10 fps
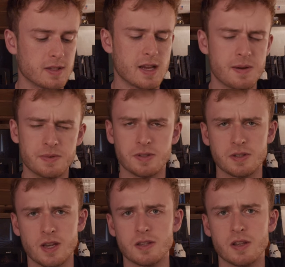because Apple's
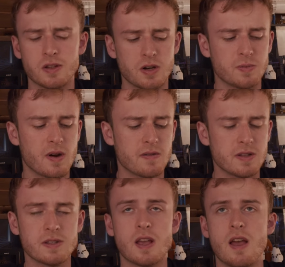just got such a large
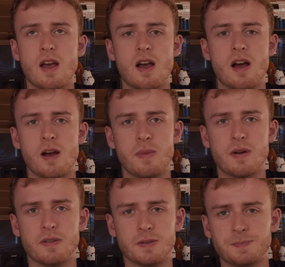prevalence. Um,
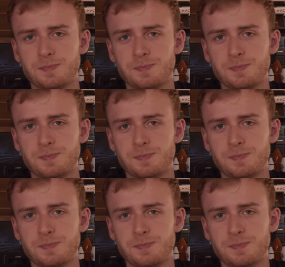however,